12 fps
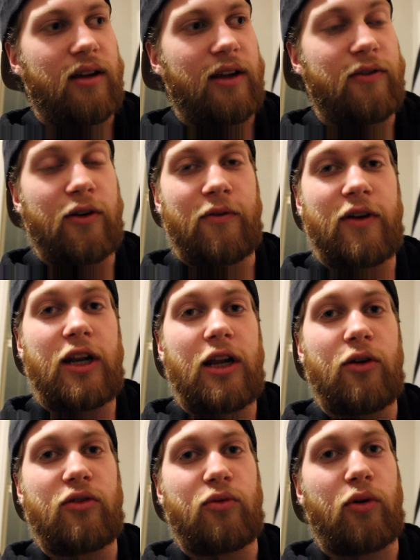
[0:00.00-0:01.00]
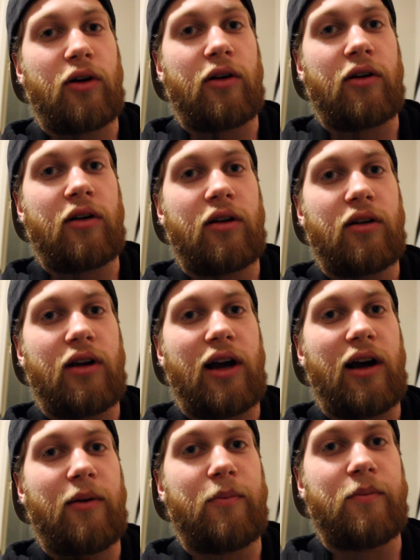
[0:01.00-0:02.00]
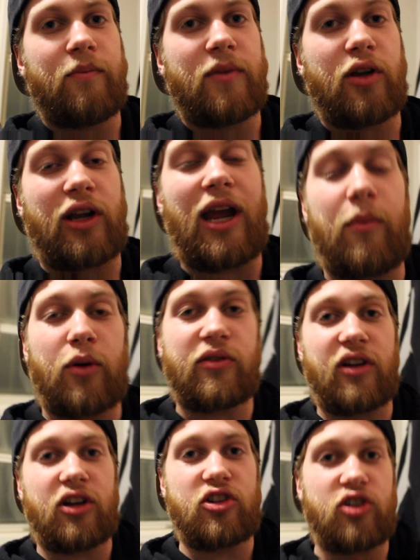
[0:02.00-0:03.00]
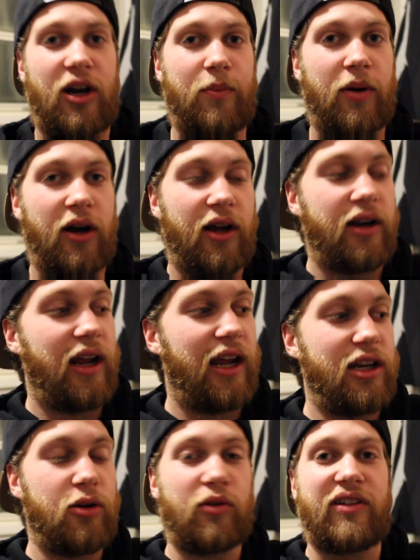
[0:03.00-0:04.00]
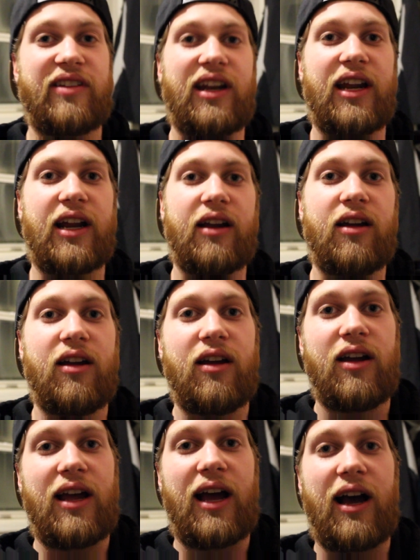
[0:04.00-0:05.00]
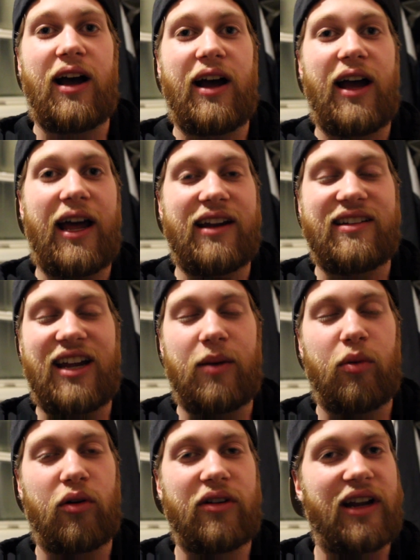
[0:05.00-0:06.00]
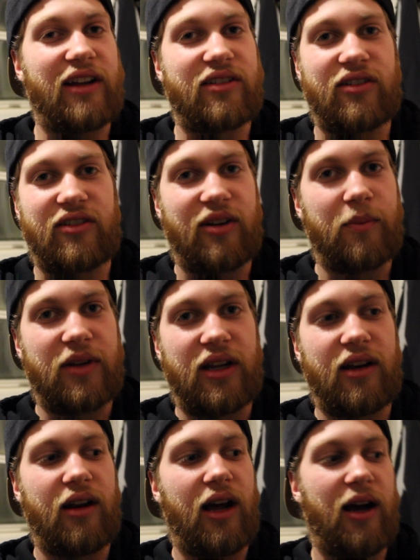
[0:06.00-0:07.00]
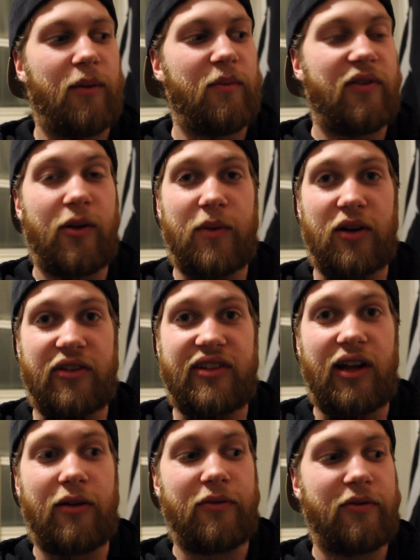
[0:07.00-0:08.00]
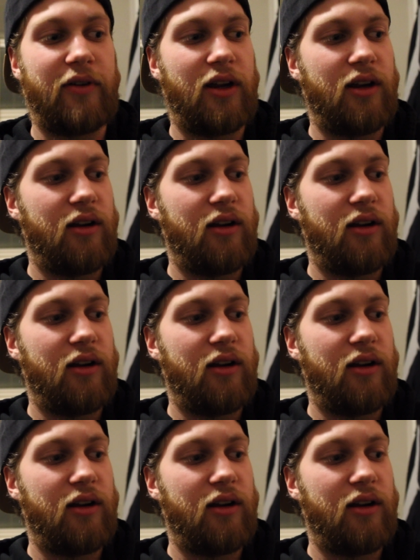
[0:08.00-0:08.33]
if your videos were, the camera was on a tripod and you were sitting at a table or a desk or something, filming yourself